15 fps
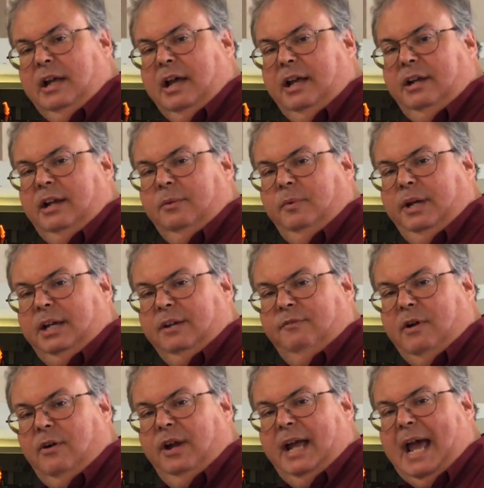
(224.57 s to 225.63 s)
and then we can
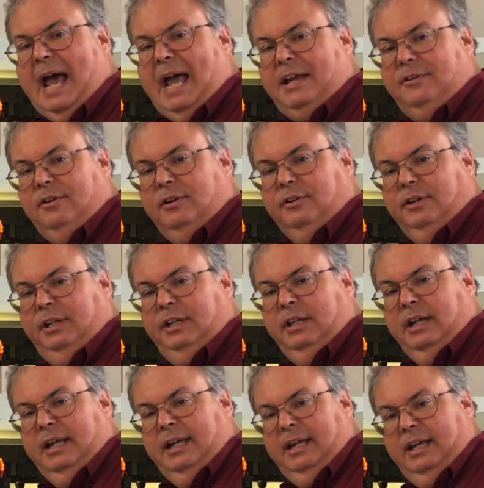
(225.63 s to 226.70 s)
very accurately
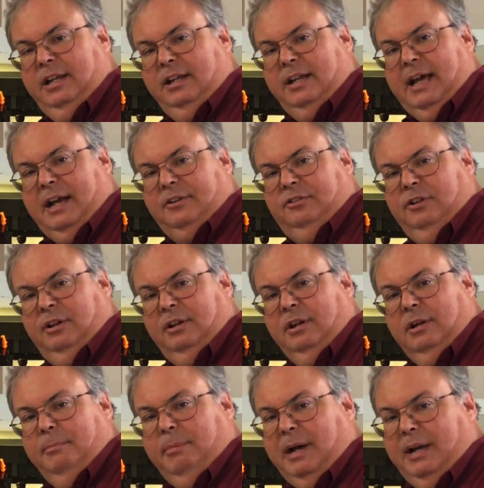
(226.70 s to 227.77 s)
index it
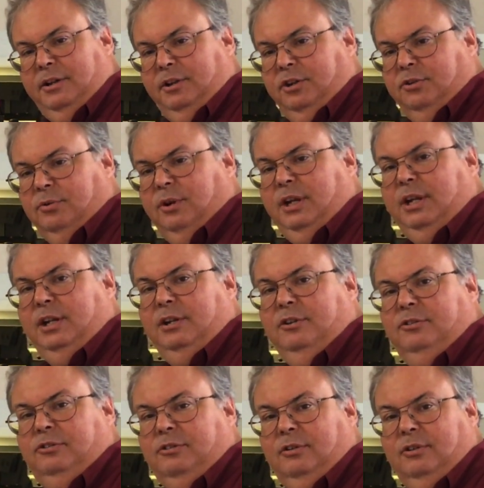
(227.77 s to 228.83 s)
by
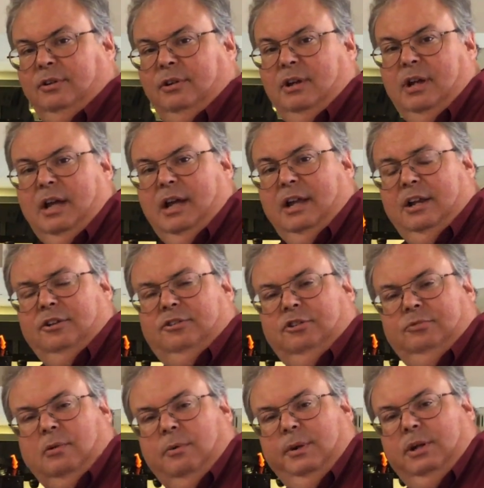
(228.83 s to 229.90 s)
degrees, and this is
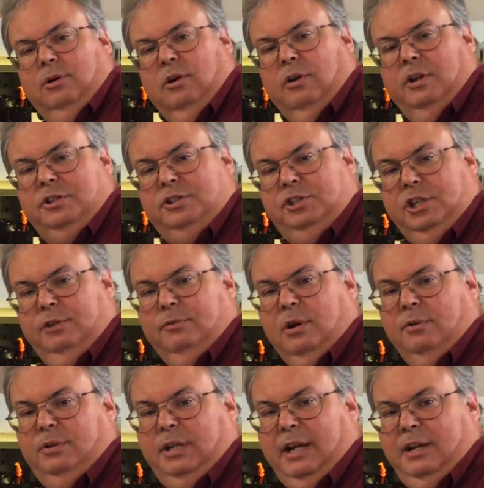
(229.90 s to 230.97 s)
what we call a C
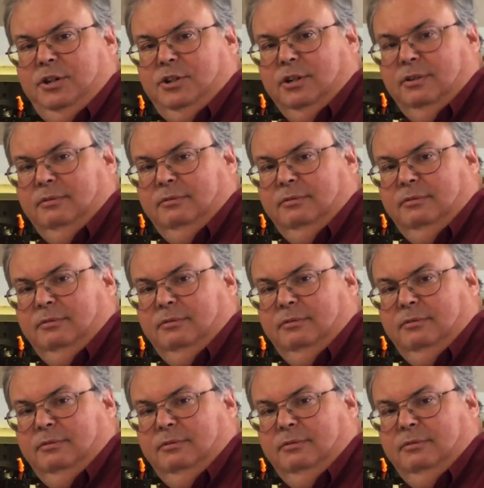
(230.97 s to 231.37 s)
rotation.